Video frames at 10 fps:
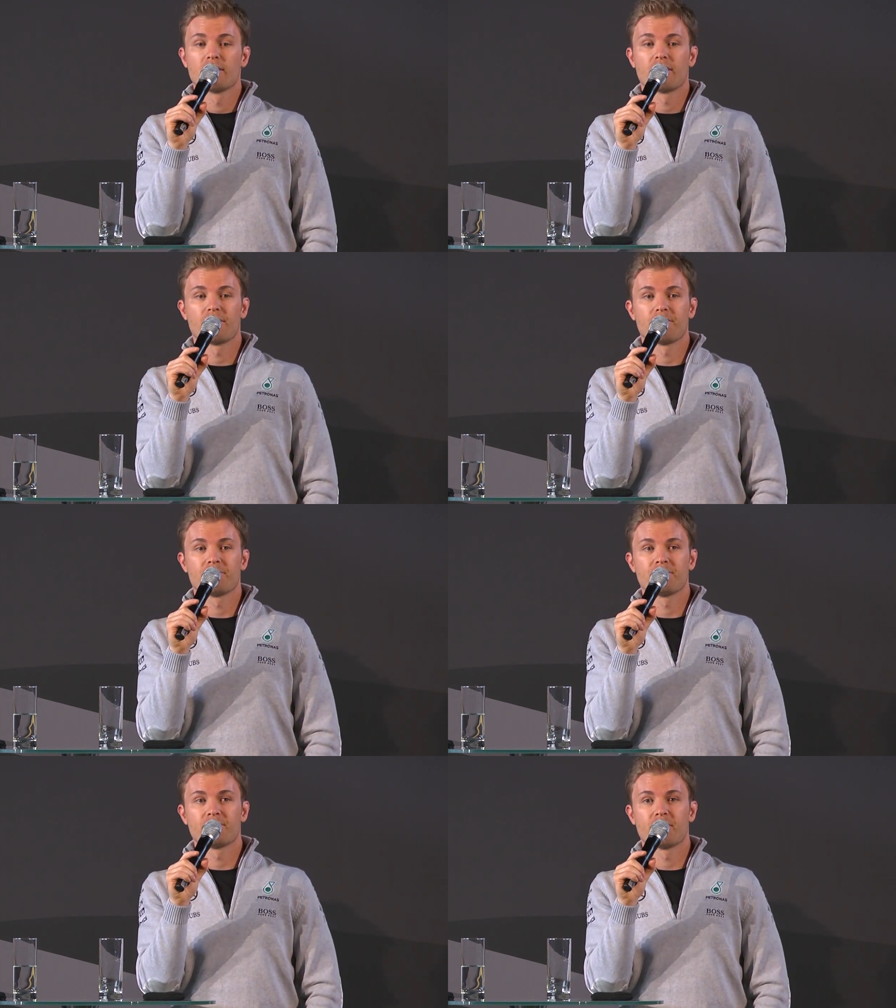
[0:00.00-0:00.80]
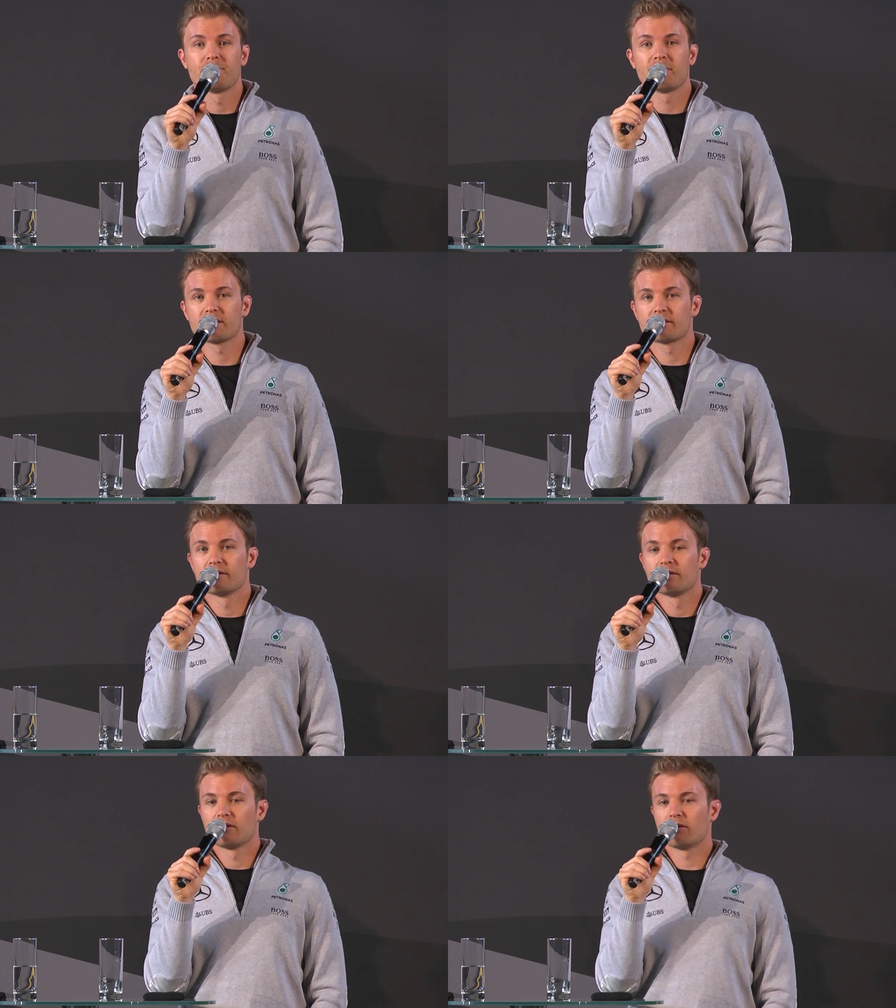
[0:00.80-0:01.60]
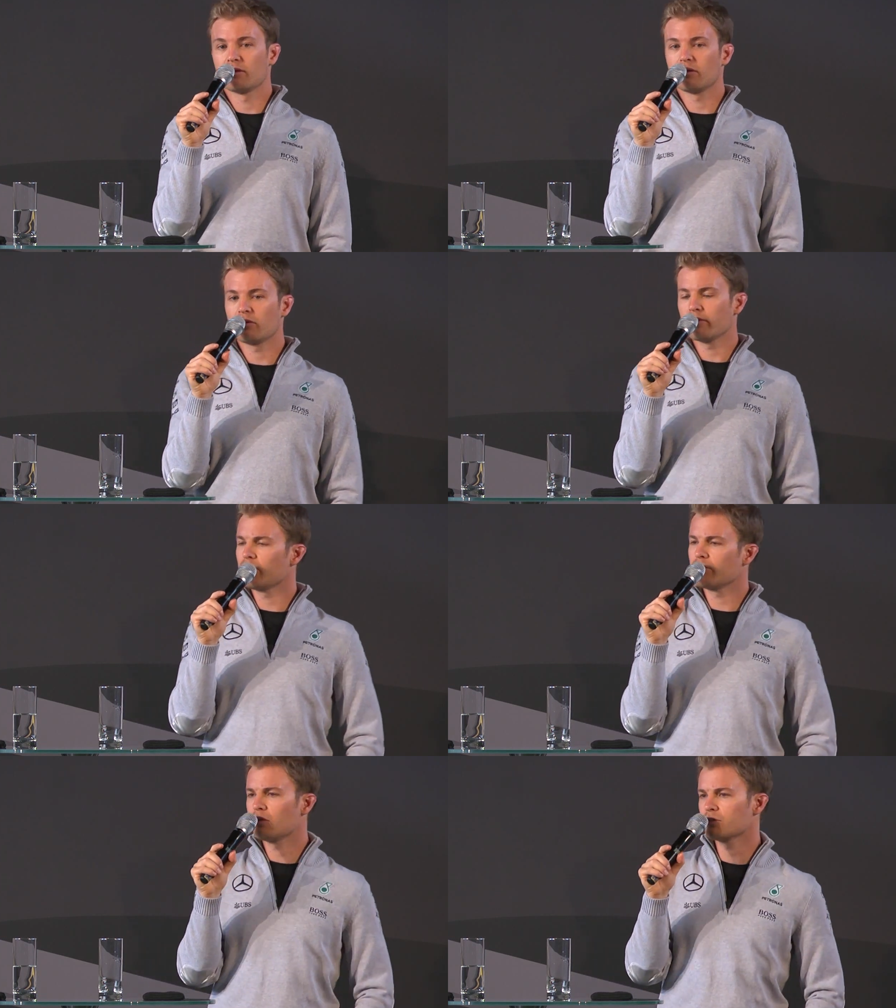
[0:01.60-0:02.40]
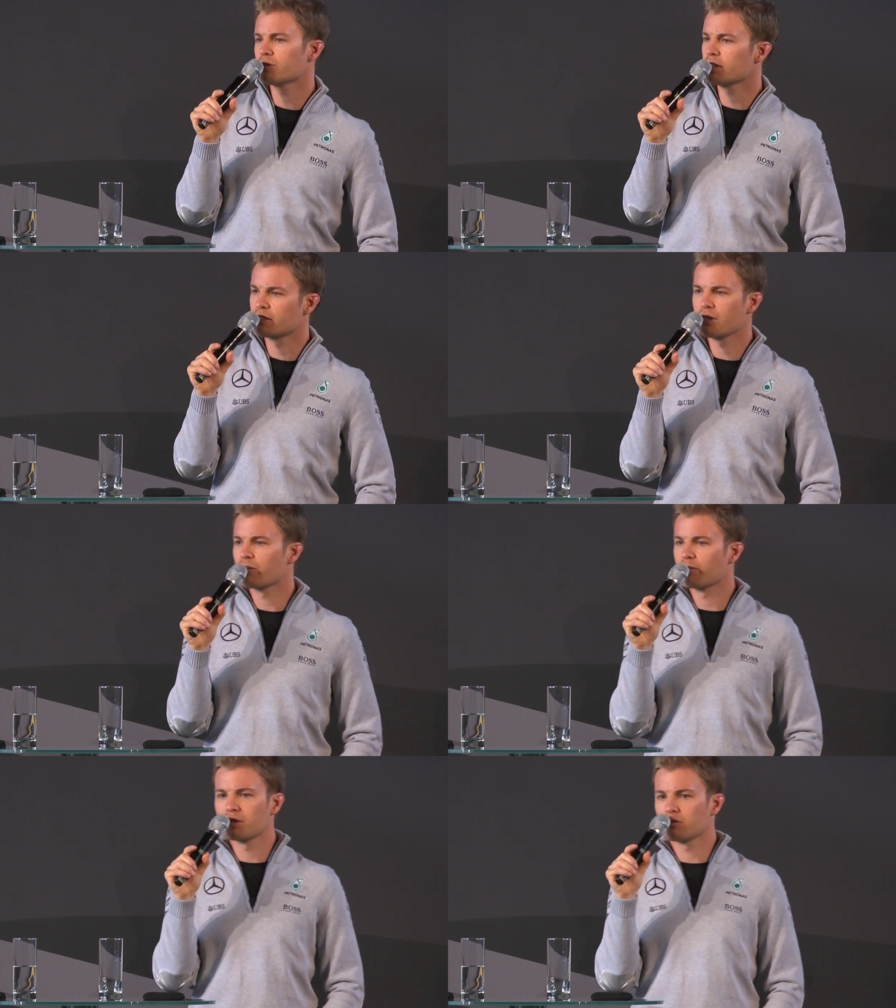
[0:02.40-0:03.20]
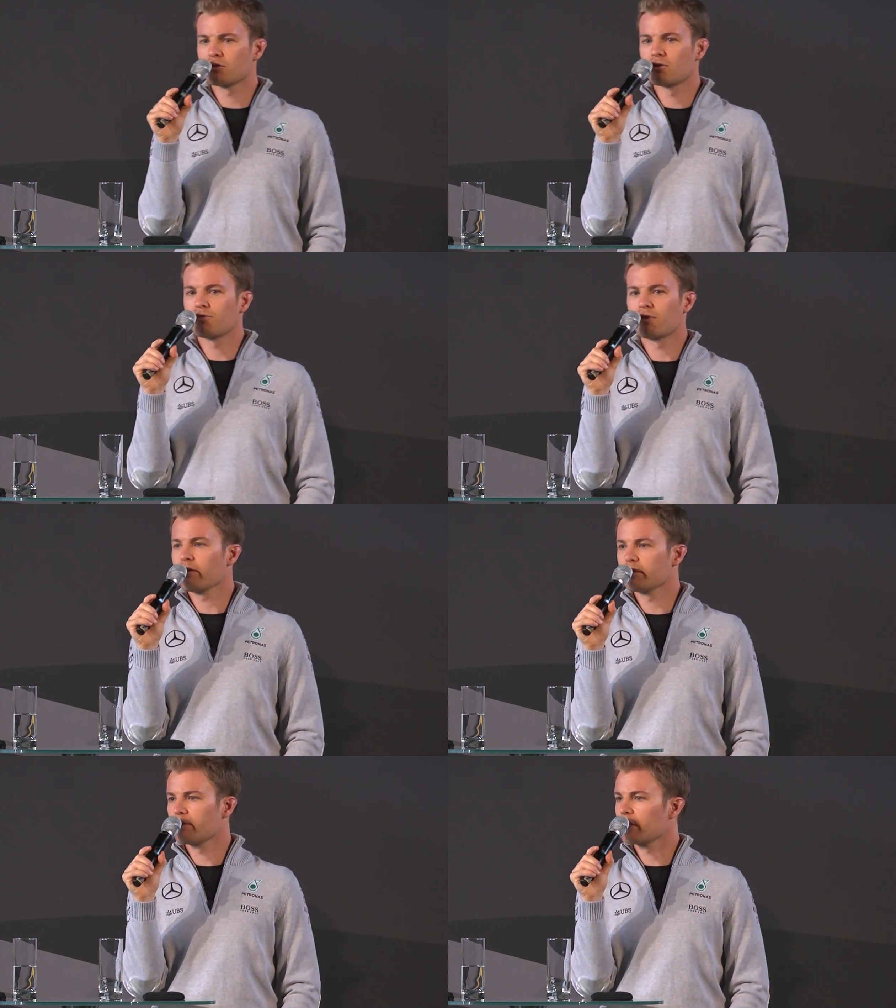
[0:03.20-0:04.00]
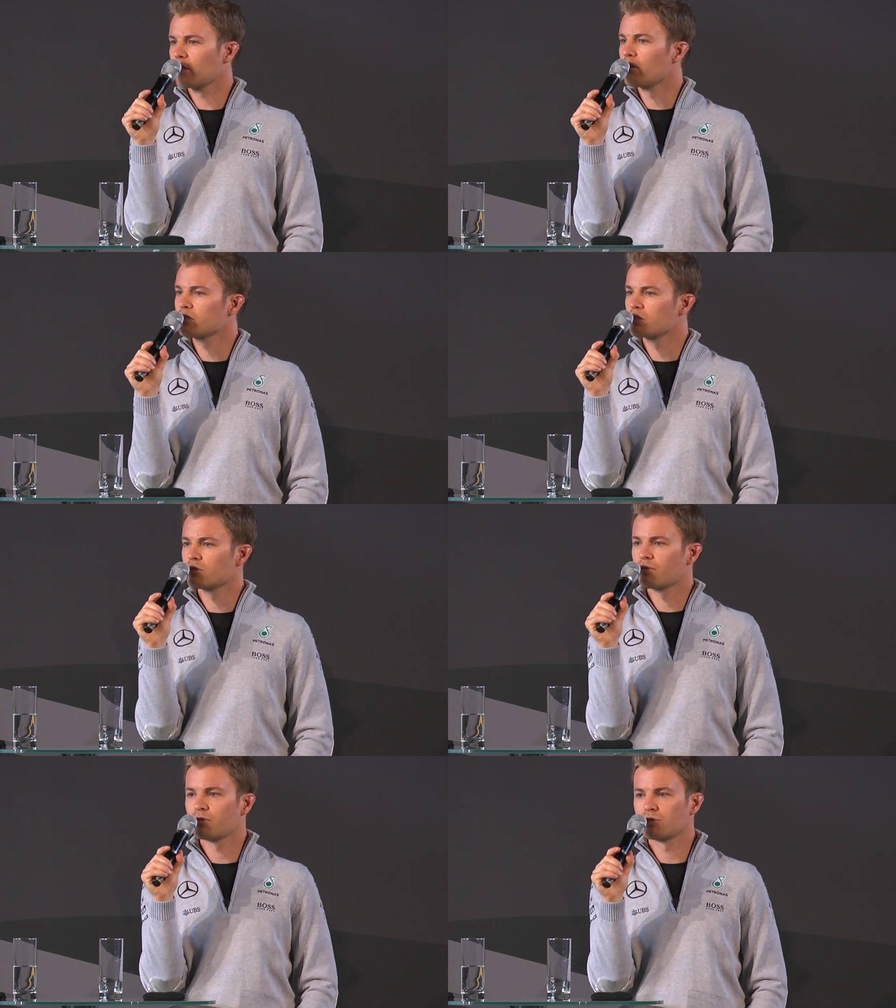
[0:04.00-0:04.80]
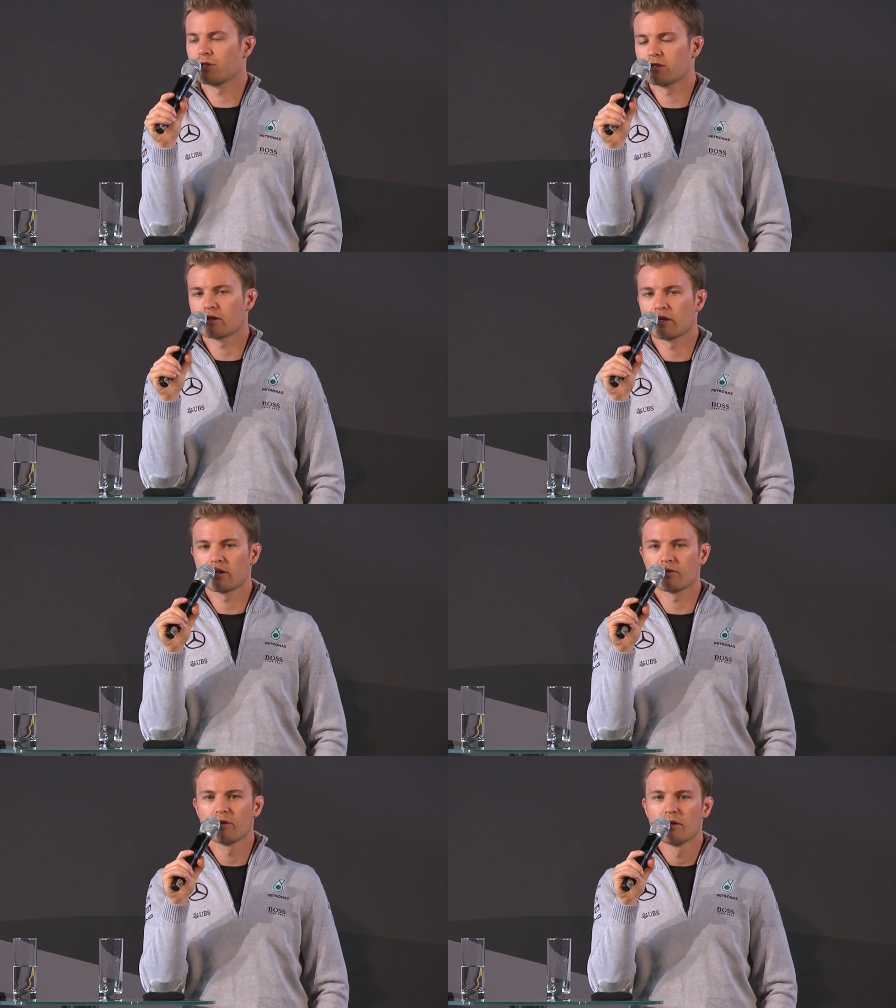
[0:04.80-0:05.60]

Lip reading: But also this year, I mean, you know, Ferrari is very close, so for sure that's going